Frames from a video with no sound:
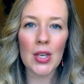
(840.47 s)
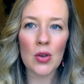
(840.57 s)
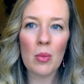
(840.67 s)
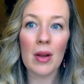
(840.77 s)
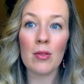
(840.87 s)

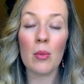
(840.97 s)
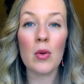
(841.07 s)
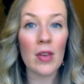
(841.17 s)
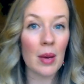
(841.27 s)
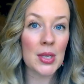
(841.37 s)
you by
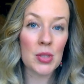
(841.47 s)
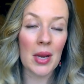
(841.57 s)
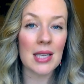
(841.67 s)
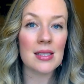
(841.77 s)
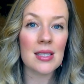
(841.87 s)
removing a bunch of
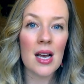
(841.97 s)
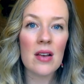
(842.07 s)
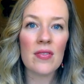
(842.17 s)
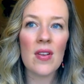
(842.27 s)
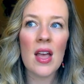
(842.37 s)
bad
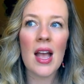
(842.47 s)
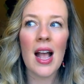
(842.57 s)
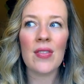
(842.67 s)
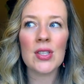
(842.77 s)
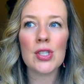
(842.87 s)
stuff
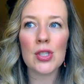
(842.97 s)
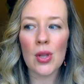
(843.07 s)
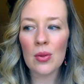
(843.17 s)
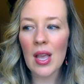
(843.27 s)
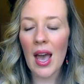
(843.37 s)
and then slowly